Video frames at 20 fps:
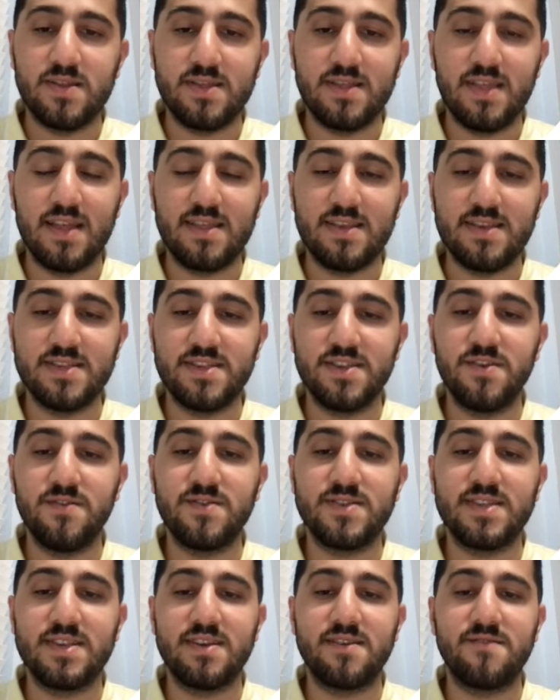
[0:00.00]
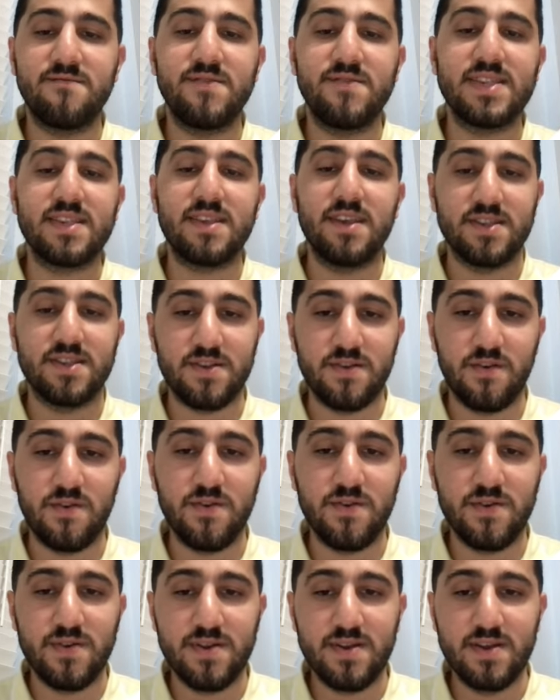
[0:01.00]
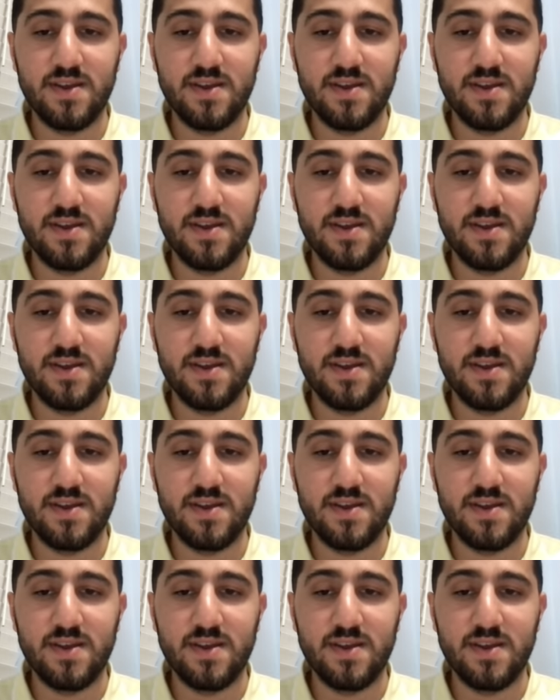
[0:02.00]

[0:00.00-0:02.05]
that is using risk score.